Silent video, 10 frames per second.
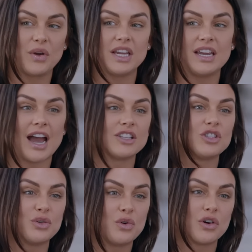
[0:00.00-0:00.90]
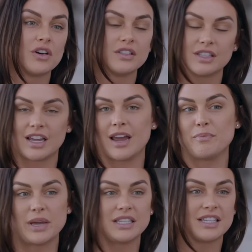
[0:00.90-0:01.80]
now, he has two girls that
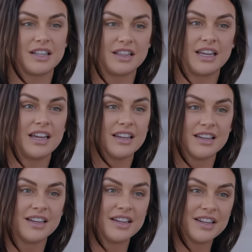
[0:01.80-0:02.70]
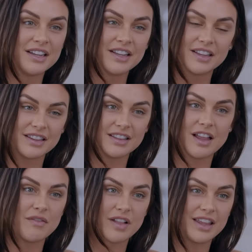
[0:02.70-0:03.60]
I basically
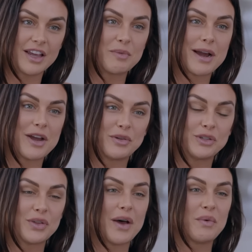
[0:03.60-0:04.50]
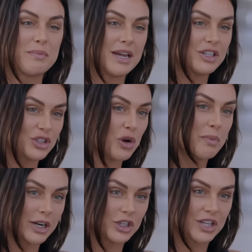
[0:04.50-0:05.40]
love like they're my own, so that would make
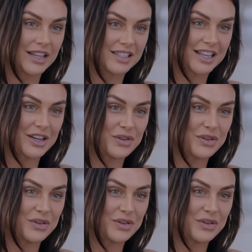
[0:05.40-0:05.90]
so much sense